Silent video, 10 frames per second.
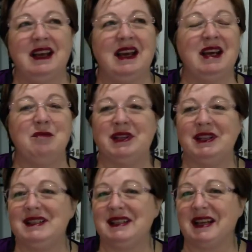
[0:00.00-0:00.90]
And
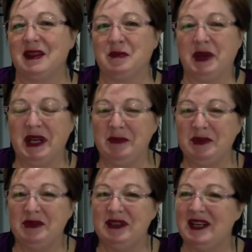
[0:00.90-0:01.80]
pleasing other
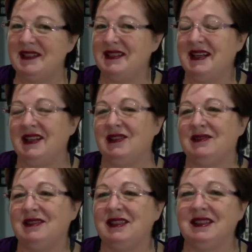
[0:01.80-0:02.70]
people as an adult